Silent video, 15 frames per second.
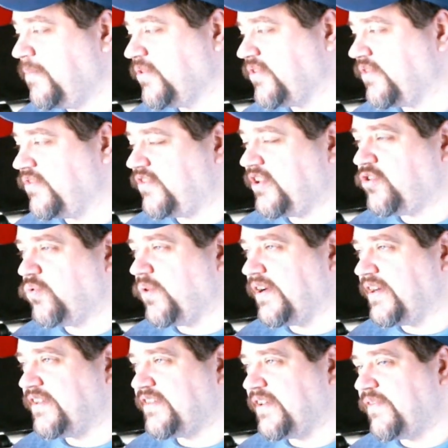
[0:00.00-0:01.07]
almost a
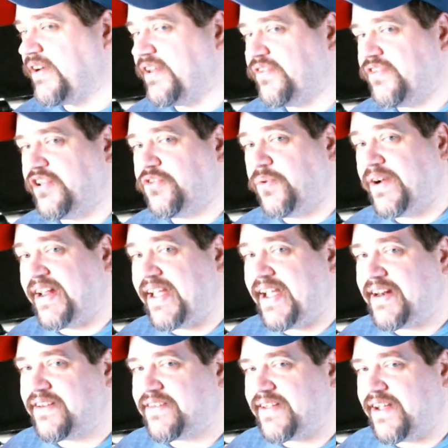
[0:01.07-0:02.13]
Z70, Z28